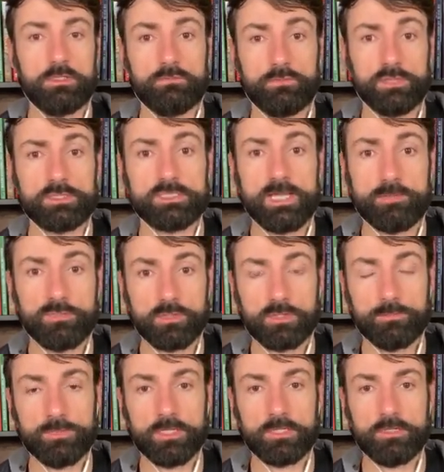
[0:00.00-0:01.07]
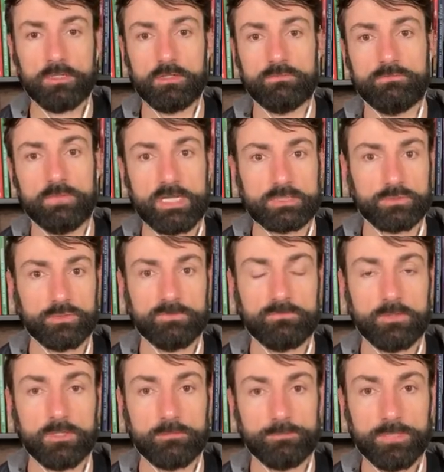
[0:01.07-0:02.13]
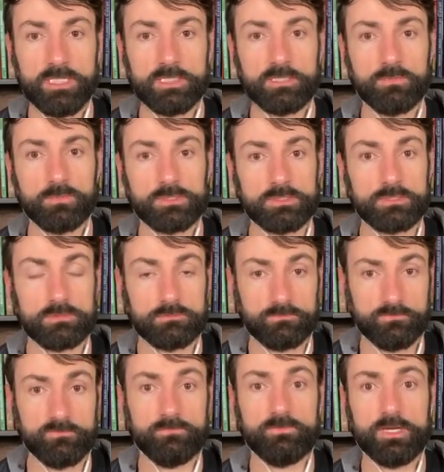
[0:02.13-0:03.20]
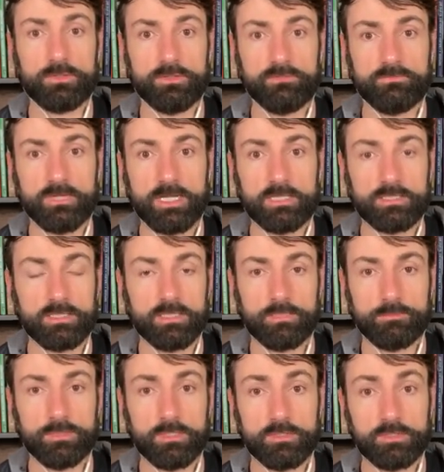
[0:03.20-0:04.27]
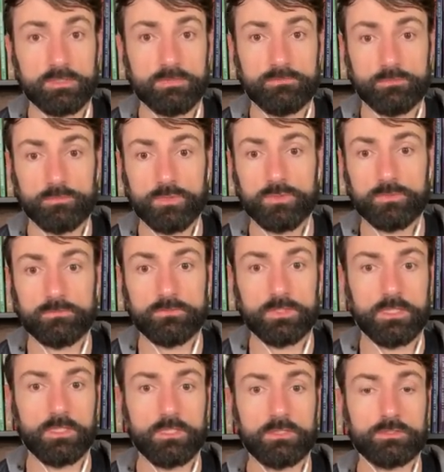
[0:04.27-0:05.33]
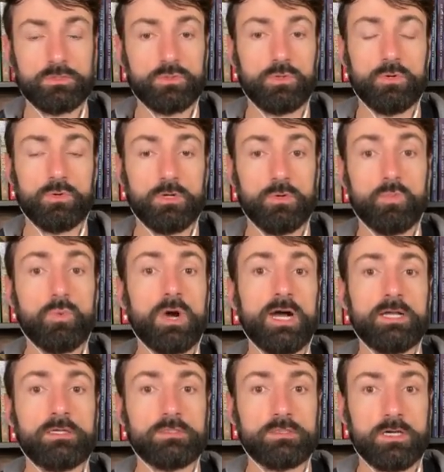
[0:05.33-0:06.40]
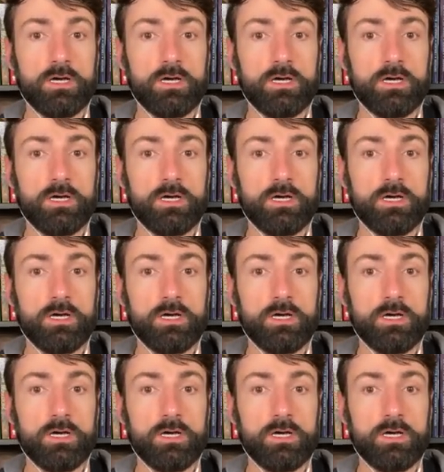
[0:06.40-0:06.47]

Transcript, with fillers: For example, compare a factory farm pig, which is very fat and can barely even move, to a, a wild